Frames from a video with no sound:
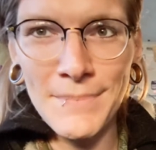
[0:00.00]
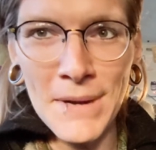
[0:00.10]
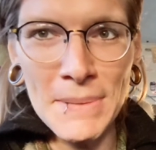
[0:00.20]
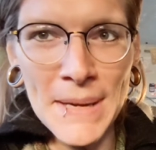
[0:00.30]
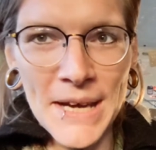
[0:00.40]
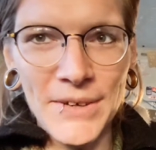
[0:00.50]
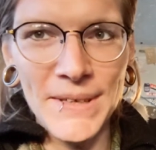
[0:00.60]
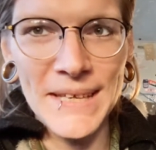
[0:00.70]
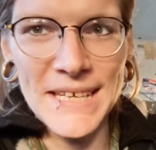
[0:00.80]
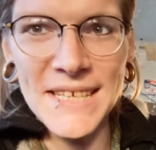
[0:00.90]
my battery
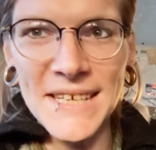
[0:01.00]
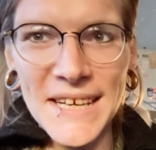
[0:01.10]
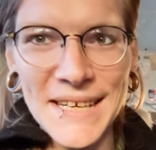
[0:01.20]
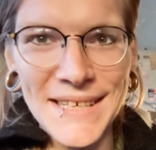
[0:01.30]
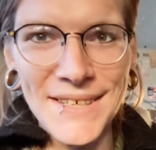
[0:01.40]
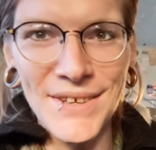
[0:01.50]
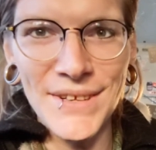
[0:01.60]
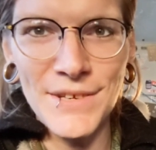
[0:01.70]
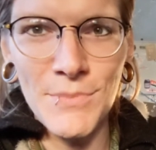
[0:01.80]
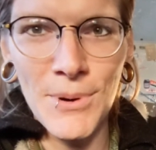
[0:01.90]
last night until
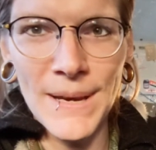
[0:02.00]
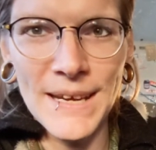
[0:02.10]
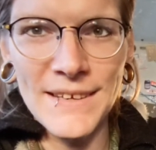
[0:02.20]
this morning,